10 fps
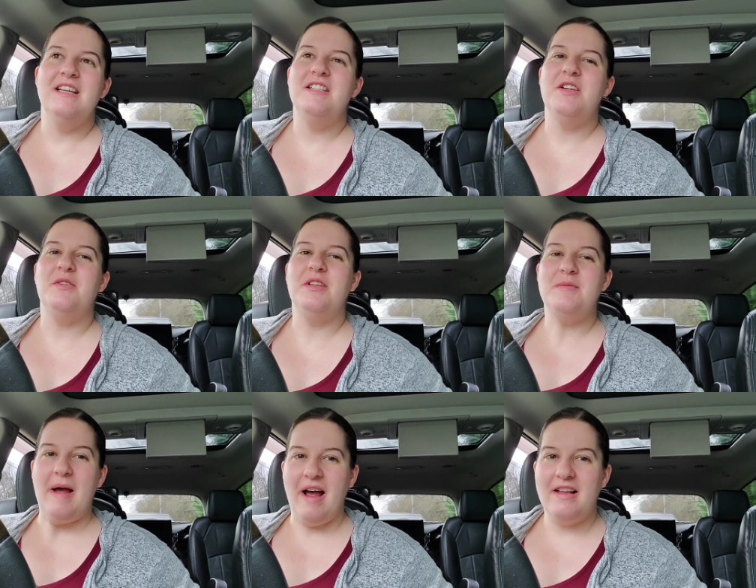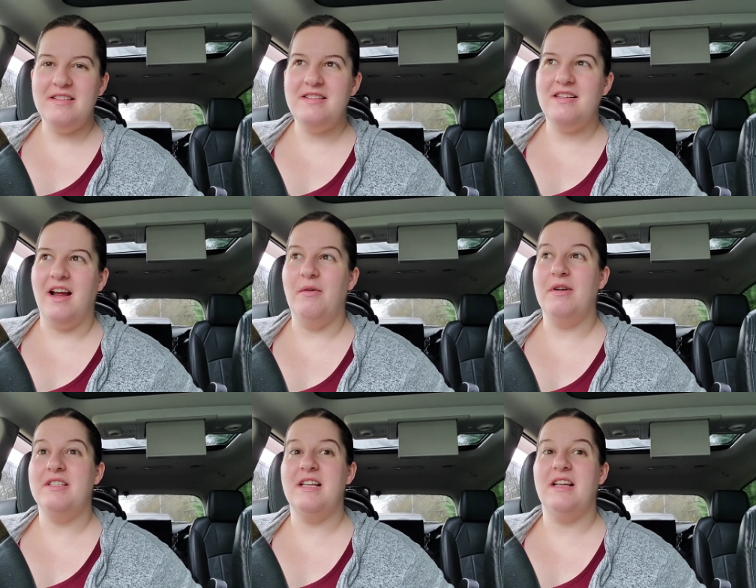So this past, I want
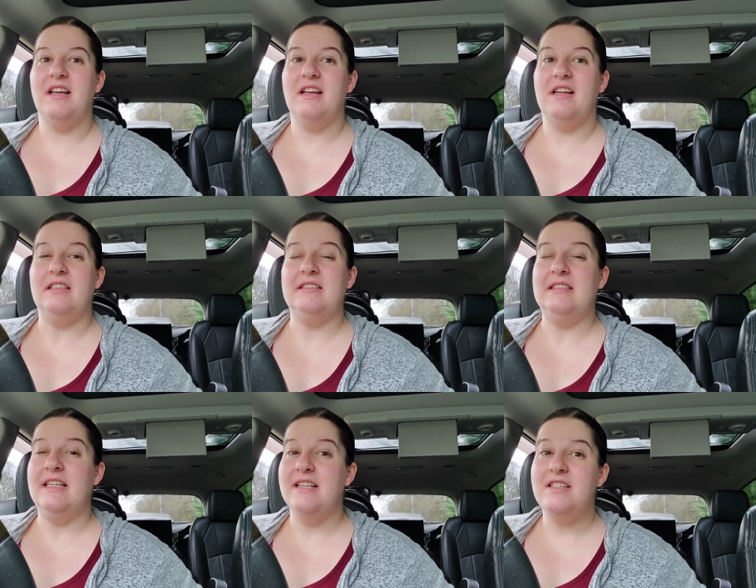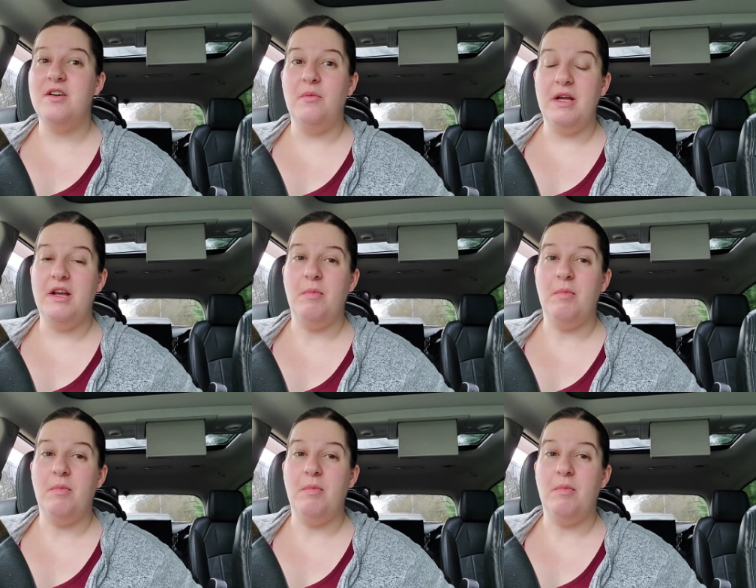to say at least a week,